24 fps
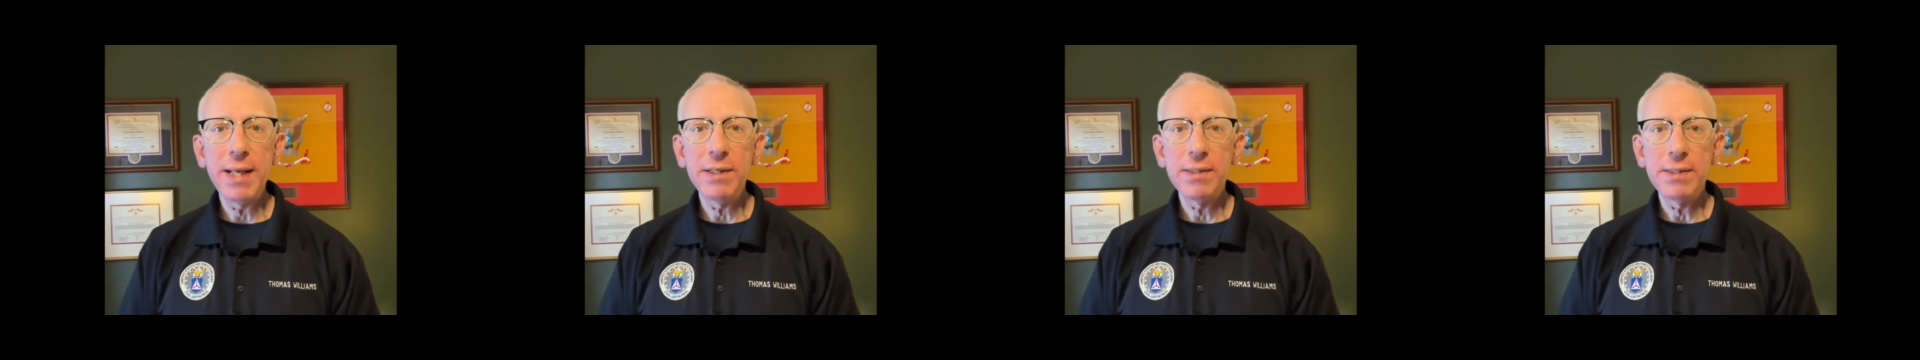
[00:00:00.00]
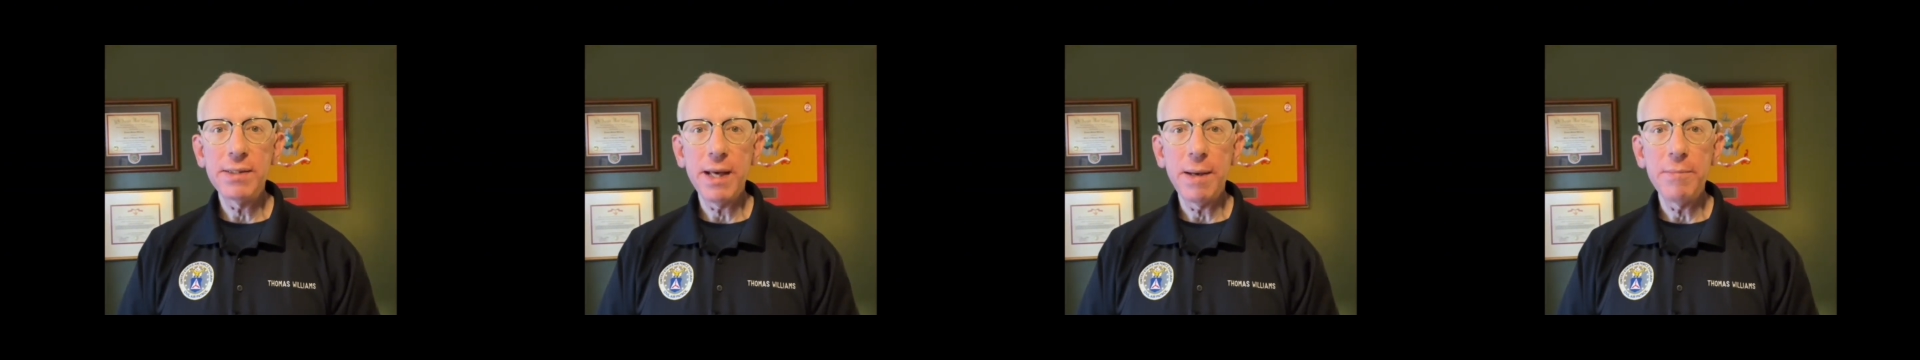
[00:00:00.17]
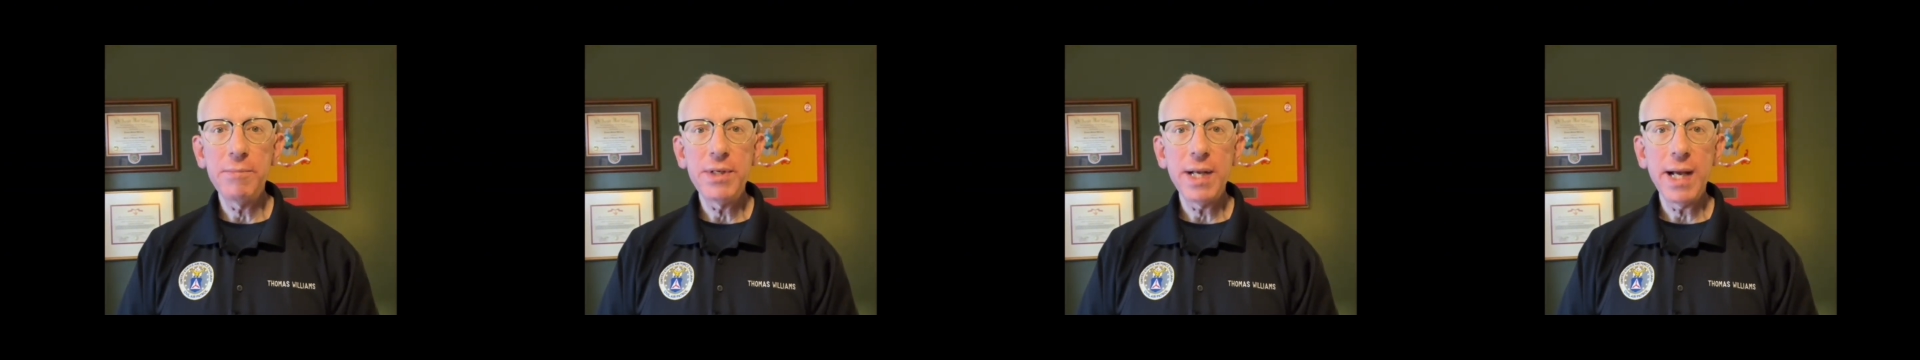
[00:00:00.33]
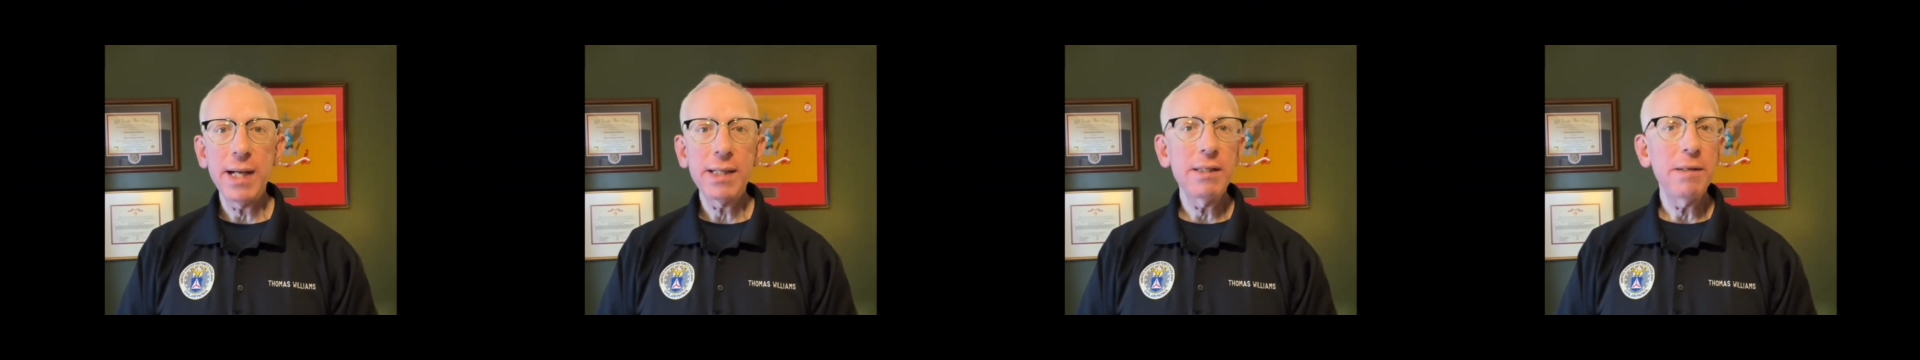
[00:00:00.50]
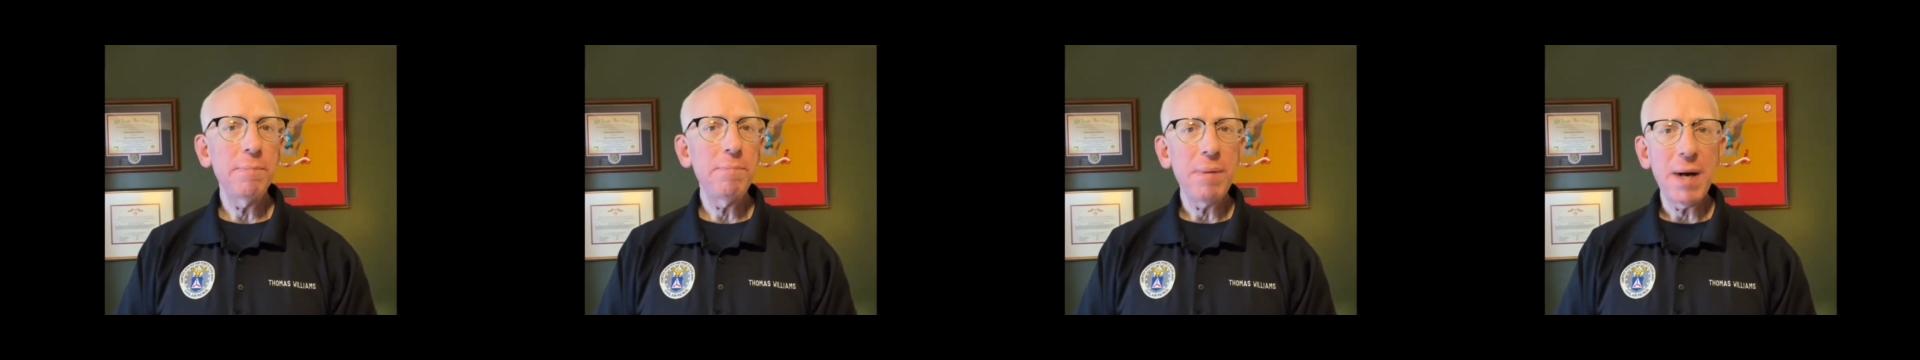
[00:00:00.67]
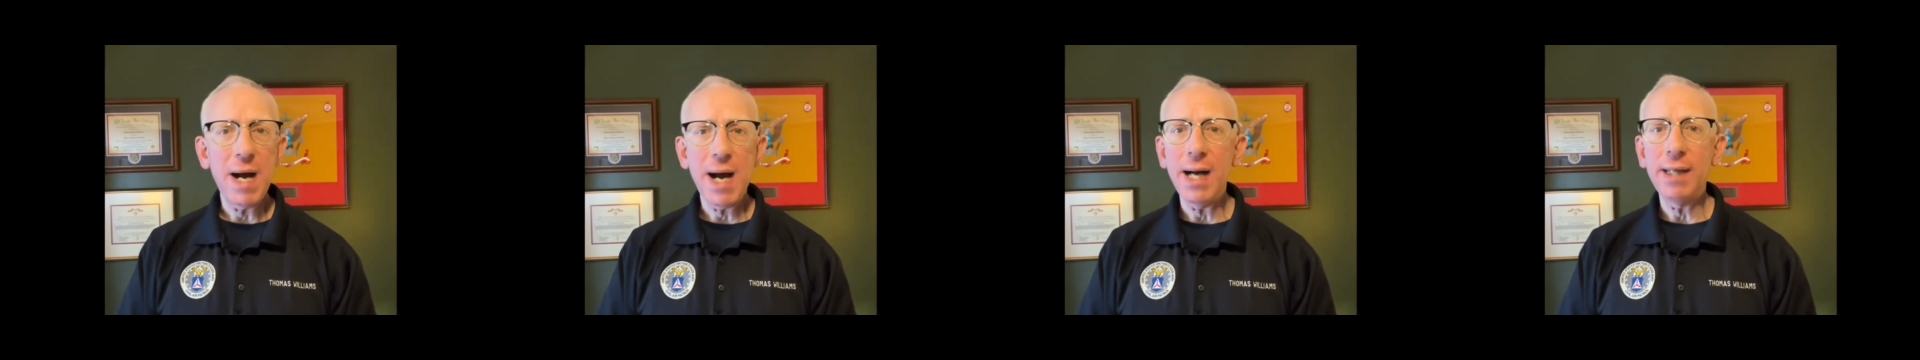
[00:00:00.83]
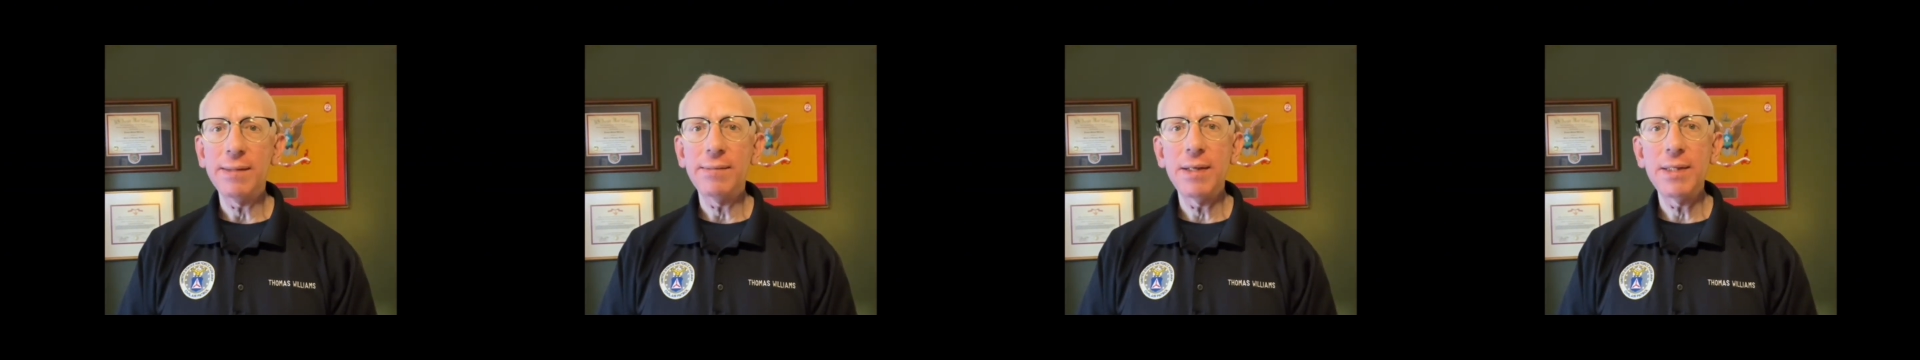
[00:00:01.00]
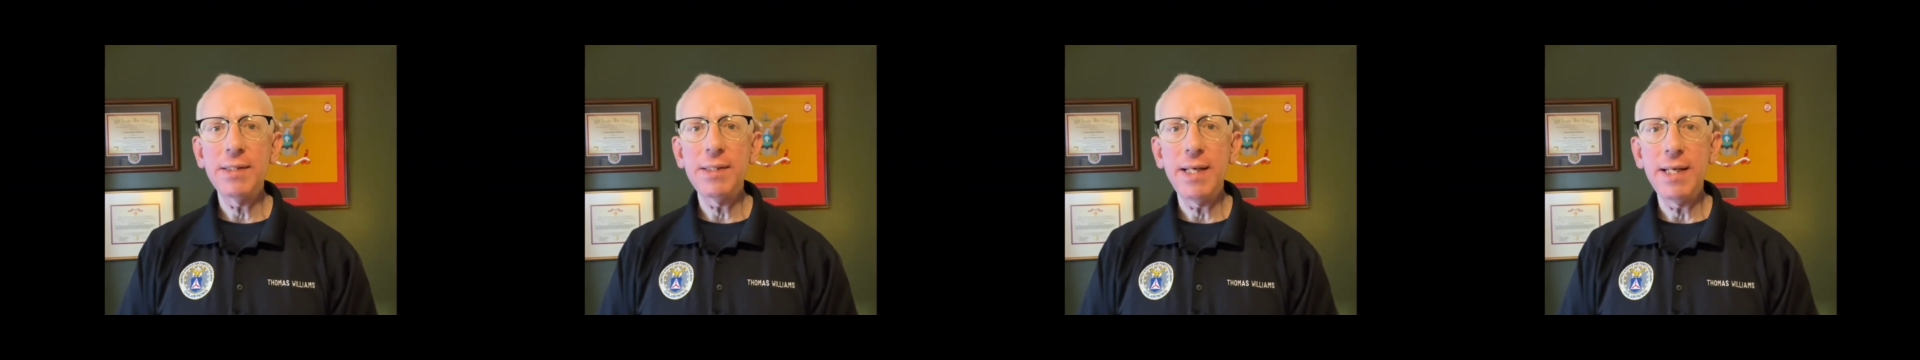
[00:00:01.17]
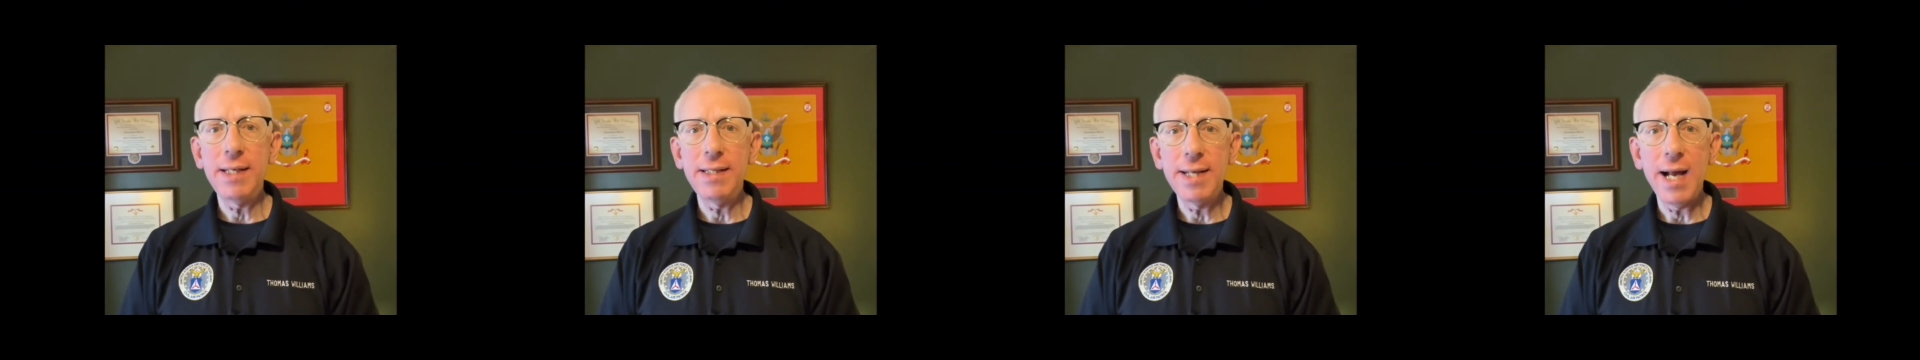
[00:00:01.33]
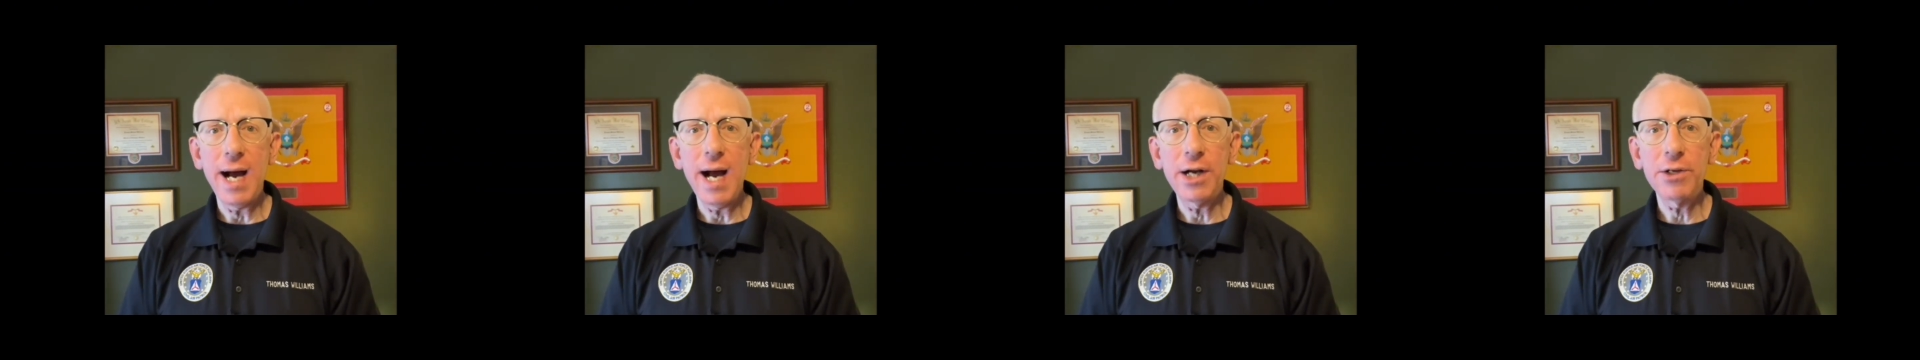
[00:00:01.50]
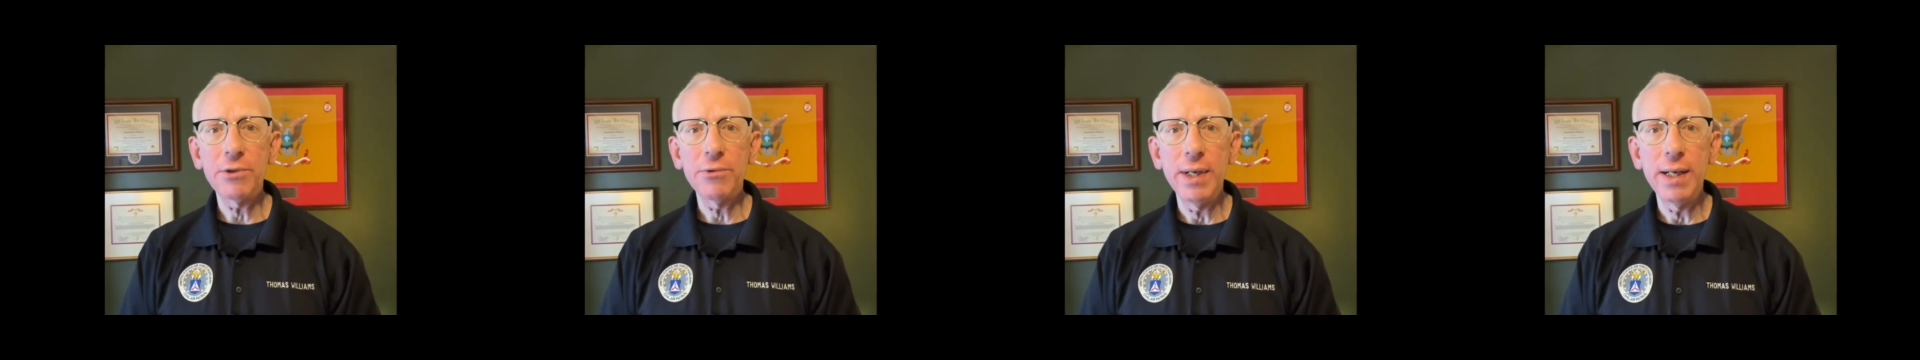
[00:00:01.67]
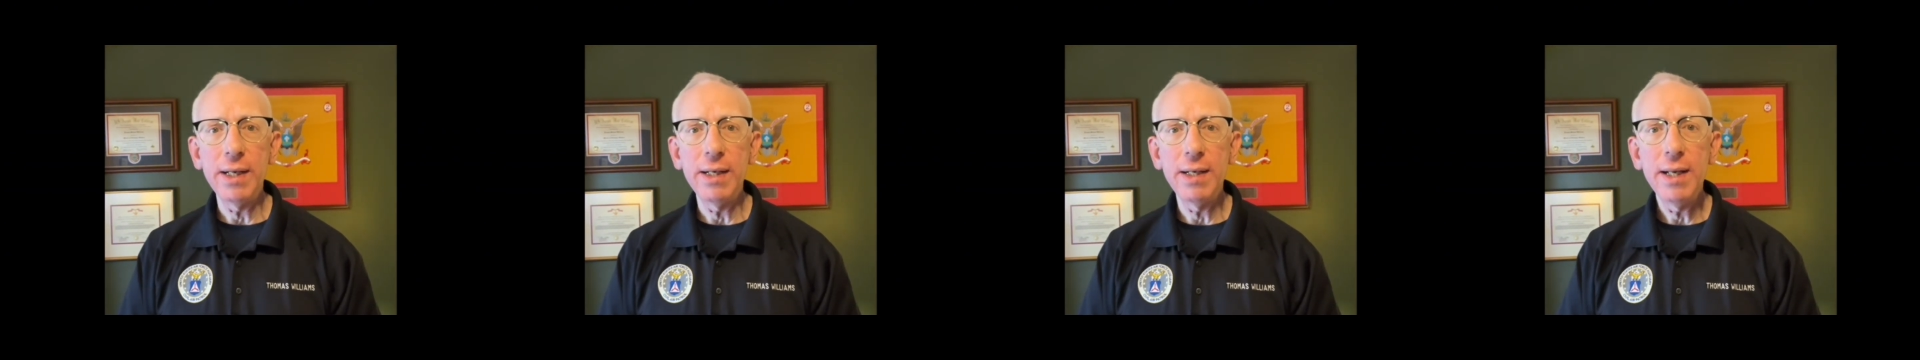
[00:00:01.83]
subject to policy,
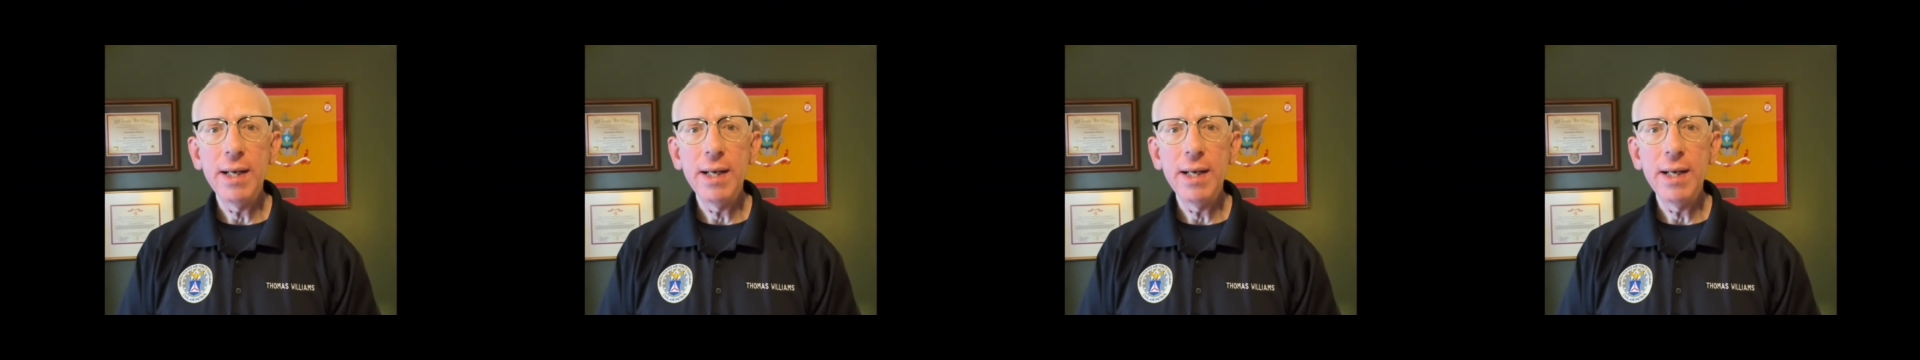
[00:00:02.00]
doctrine,